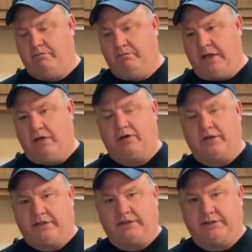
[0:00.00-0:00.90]
milk
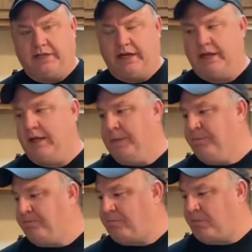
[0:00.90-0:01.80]
and things like that
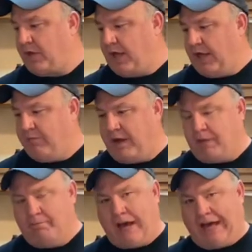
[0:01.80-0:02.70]
and make
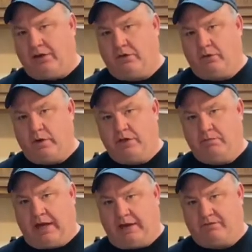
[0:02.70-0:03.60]
a batter the way you
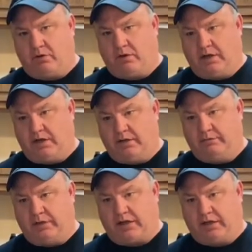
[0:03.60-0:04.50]
might for
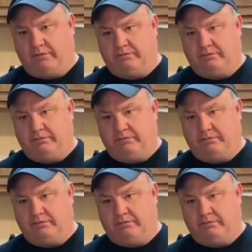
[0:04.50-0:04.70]
like a